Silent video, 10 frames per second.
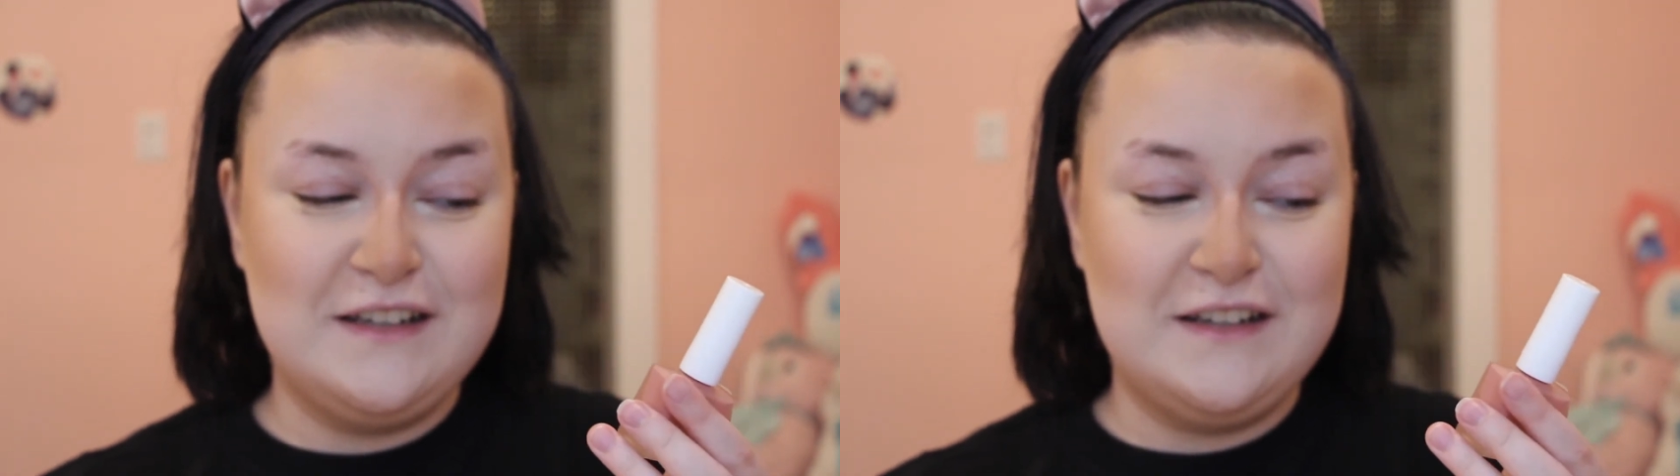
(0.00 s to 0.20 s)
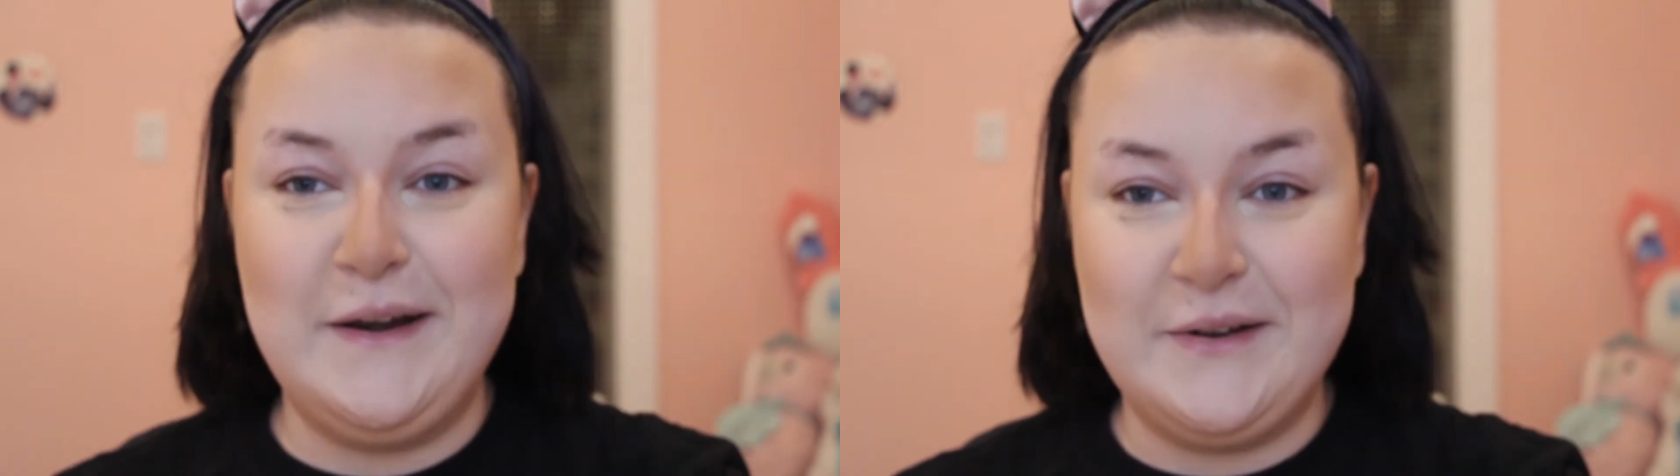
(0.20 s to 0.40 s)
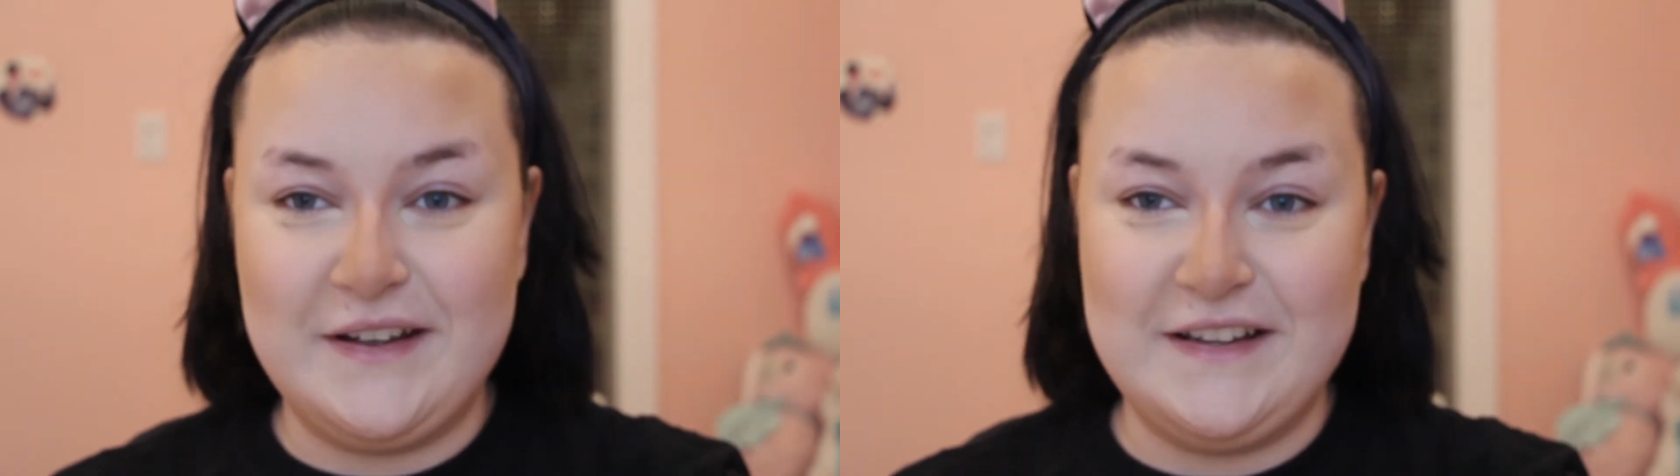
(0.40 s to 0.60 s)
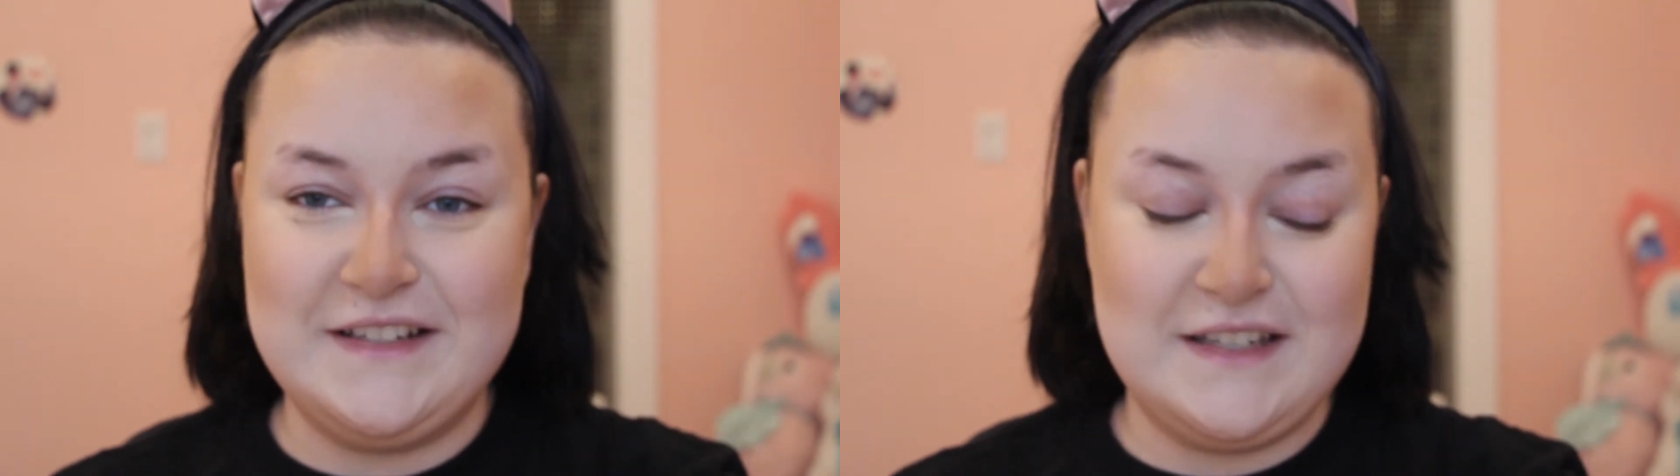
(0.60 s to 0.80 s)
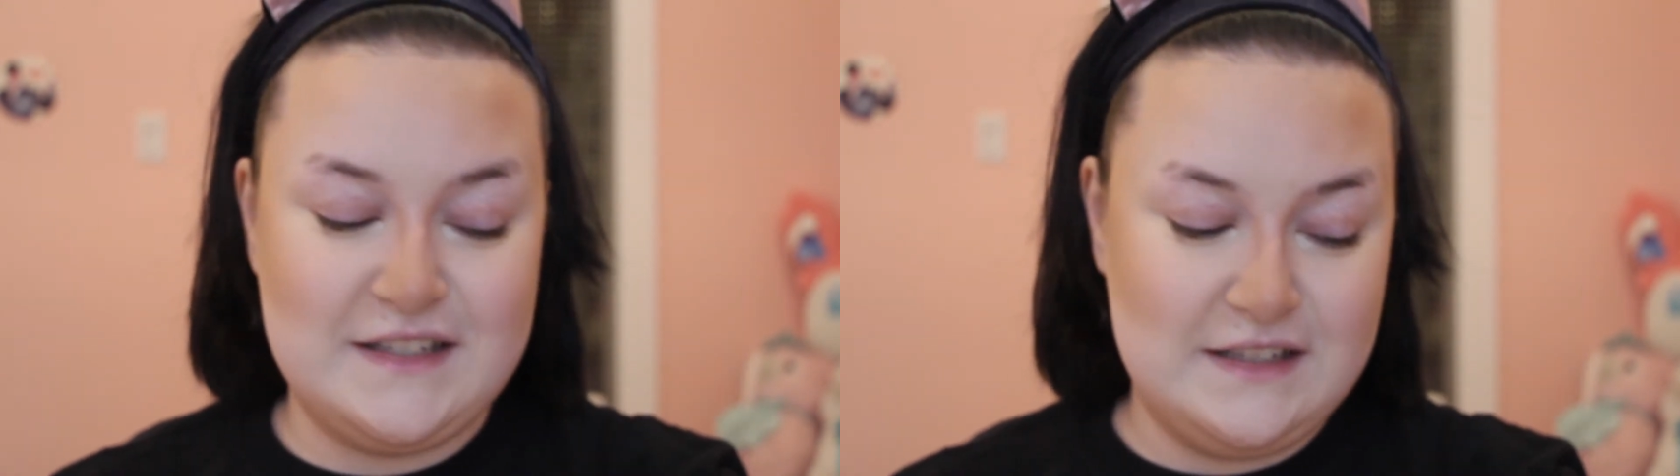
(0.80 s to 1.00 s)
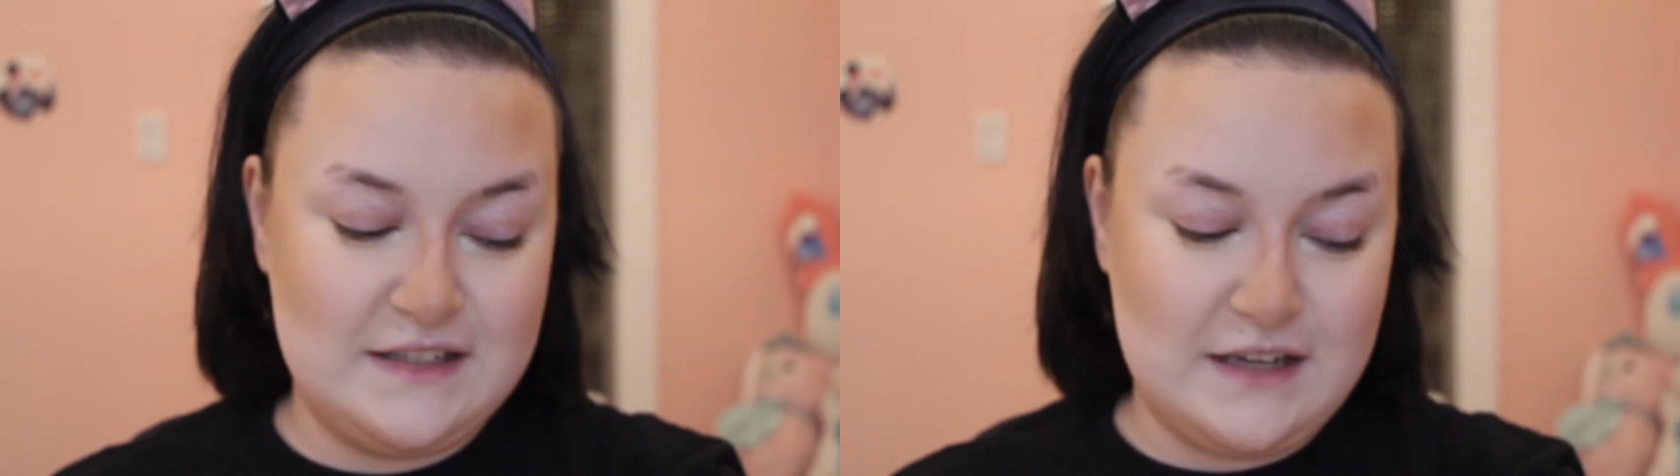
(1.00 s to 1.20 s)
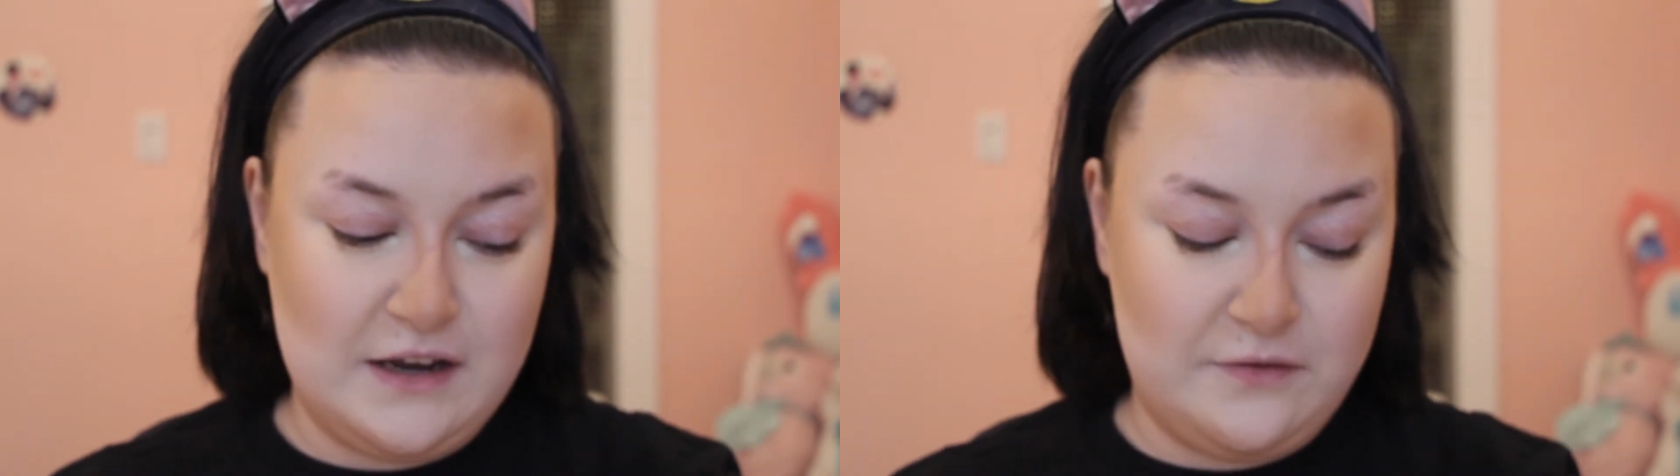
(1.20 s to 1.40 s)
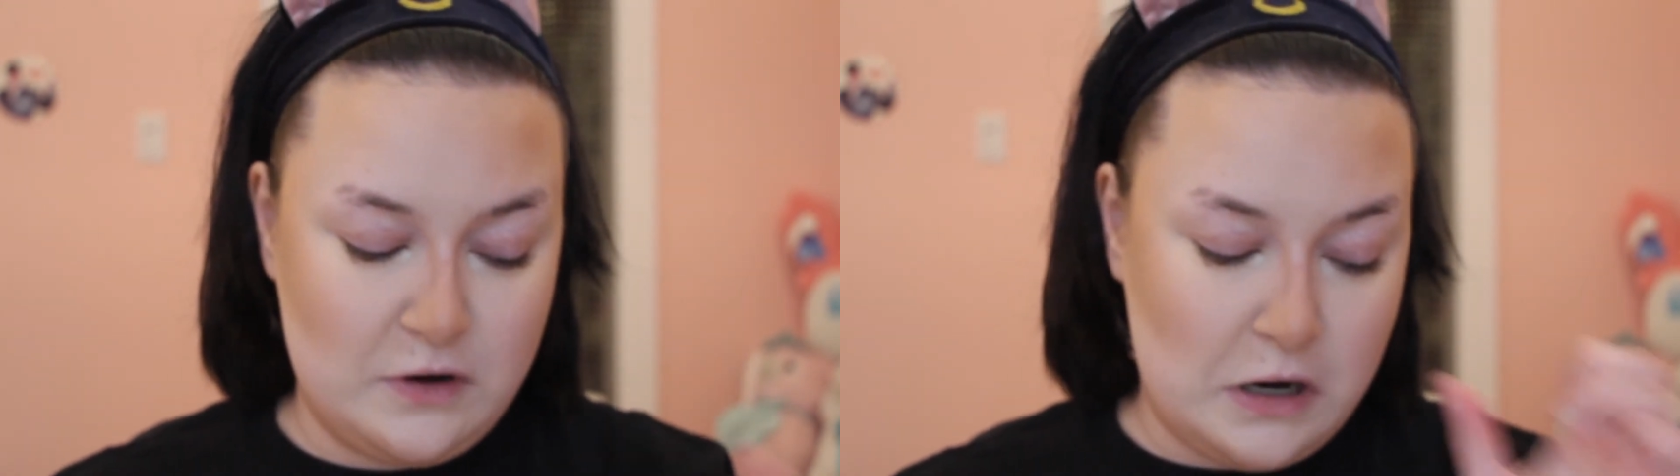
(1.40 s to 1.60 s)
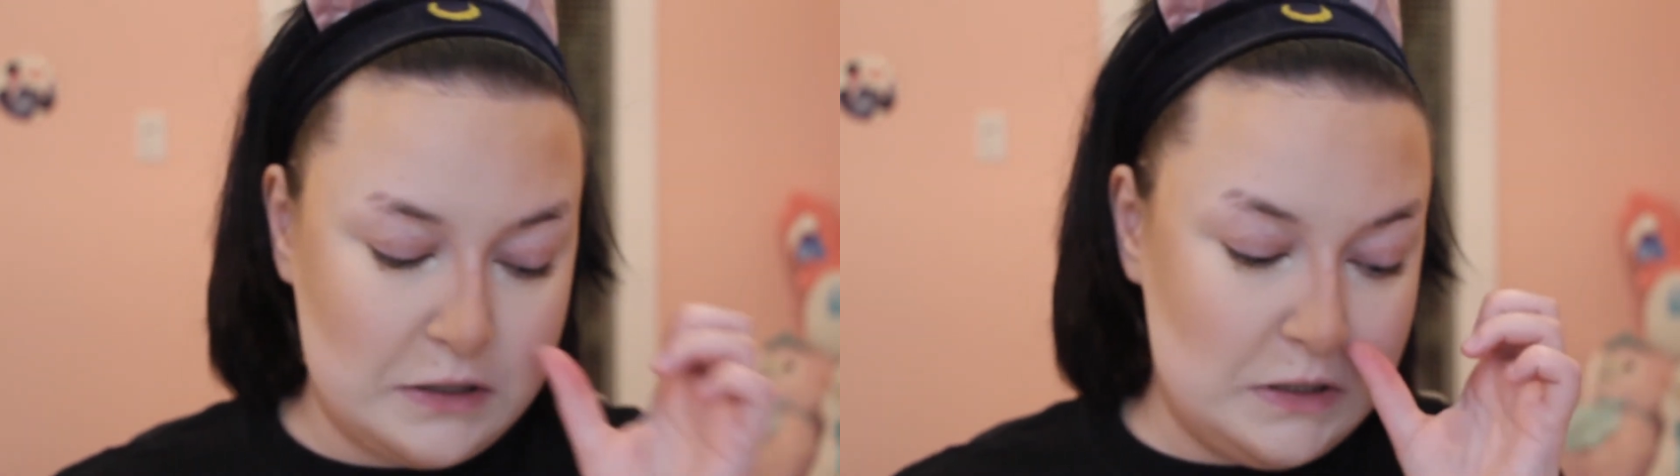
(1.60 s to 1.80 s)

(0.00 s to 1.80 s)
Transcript: Anyways, since I forgot